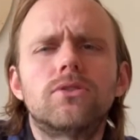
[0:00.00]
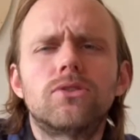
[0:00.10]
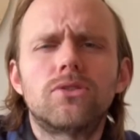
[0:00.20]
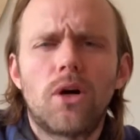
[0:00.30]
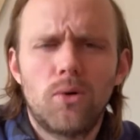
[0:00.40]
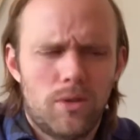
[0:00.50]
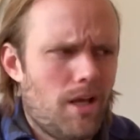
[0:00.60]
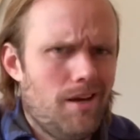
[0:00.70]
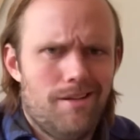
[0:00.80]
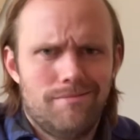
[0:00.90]
so
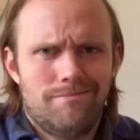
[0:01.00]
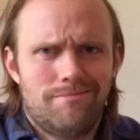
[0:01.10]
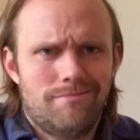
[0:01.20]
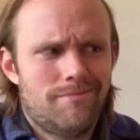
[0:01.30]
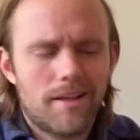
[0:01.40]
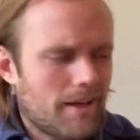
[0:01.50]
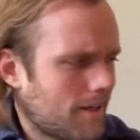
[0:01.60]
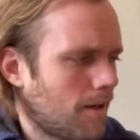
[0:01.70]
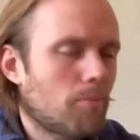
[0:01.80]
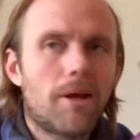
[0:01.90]
light. Like,
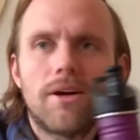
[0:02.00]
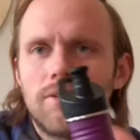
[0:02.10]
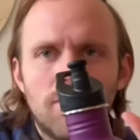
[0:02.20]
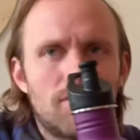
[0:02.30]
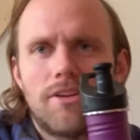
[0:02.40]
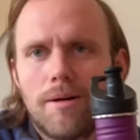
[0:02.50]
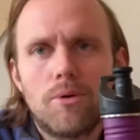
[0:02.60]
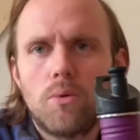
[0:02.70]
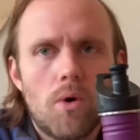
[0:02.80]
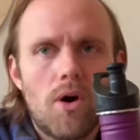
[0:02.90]
compared to the
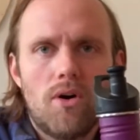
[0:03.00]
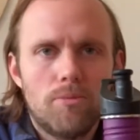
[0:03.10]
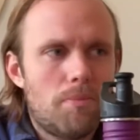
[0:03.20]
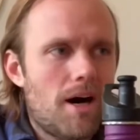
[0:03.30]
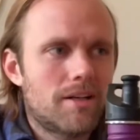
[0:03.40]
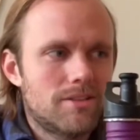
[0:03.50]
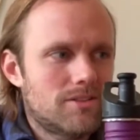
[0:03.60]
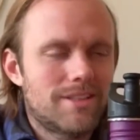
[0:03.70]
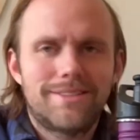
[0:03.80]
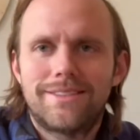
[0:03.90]
double-walled
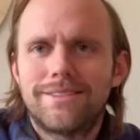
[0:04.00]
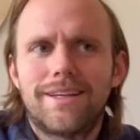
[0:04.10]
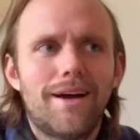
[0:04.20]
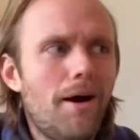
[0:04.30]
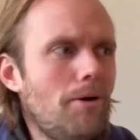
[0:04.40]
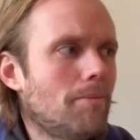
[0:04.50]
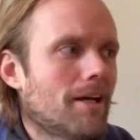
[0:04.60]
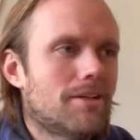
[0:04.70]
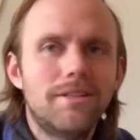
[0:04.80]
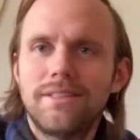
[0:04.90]
bottles, it's just like, oh
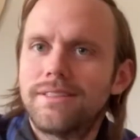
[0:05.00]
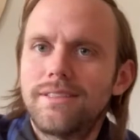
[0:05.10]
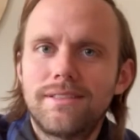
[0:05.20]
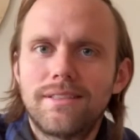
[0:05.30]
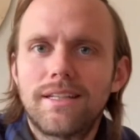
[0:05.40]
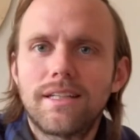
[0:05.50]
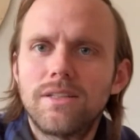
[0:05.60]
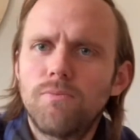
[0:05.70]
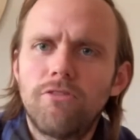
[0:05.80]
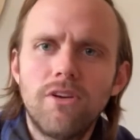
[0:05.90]
my goodness, this is like
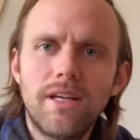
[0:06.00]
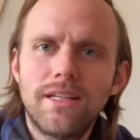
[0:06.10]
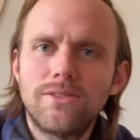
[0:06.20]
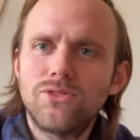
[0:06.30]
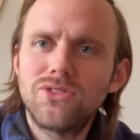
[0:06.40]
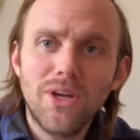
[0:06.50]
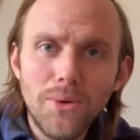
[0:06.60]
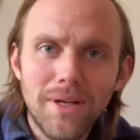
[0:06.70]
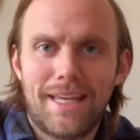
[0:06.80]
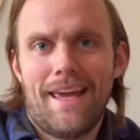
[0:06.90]
a freaking
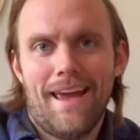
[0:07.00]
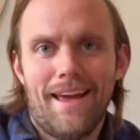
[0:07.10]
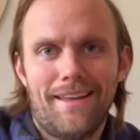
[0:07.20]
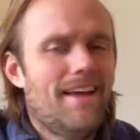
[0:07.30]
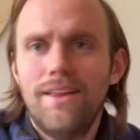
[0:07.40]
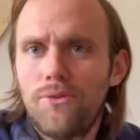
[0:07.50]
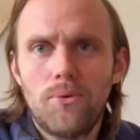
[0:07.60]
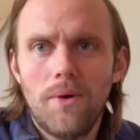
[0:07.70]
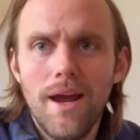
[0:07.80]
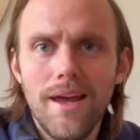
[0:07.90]
soda can. It's
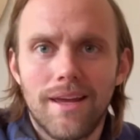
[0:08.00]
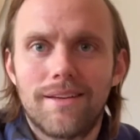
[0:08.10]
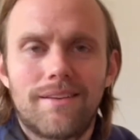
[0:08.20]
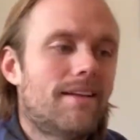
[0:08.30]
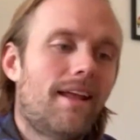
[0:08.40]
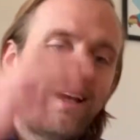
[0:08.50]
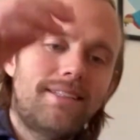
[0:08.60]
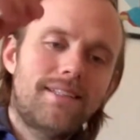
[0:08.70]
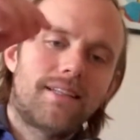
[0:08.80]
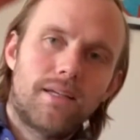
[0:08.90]
great.
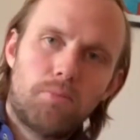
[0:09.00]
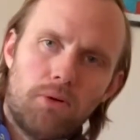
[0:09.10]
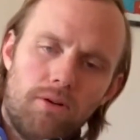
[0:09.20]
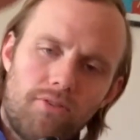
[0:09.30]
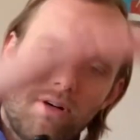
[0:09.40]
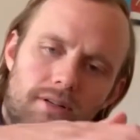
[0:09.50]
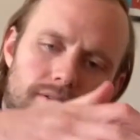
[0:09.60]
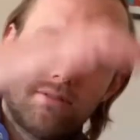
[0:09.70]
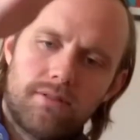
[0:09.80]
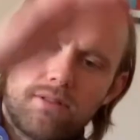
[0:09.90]
Nice and leak-proof.
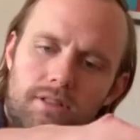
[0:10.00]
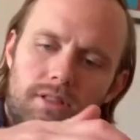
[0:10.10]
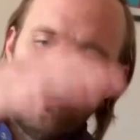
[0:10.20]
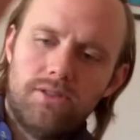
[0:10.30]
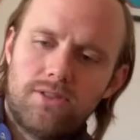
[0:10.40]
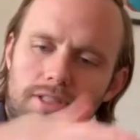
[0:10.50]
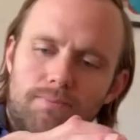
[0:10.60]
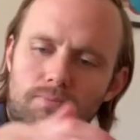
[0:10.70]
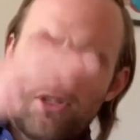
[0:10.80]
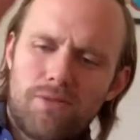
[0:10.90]
I'll close
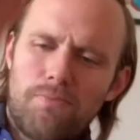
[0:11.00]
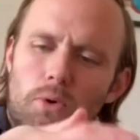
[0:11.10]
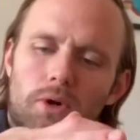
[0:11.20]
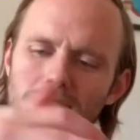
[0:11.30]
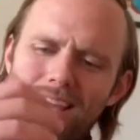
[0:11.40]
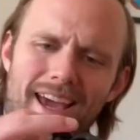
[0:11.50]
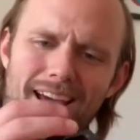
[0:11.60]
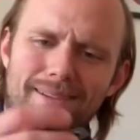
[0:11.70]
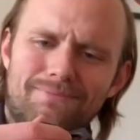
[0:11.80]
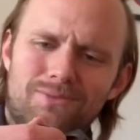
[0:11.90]
the sport
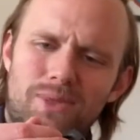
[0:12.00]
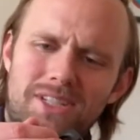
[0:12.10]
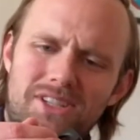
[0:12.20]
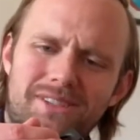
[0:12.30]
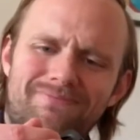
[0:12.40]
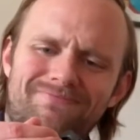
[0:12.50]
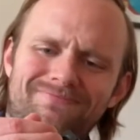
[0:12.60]
cap, which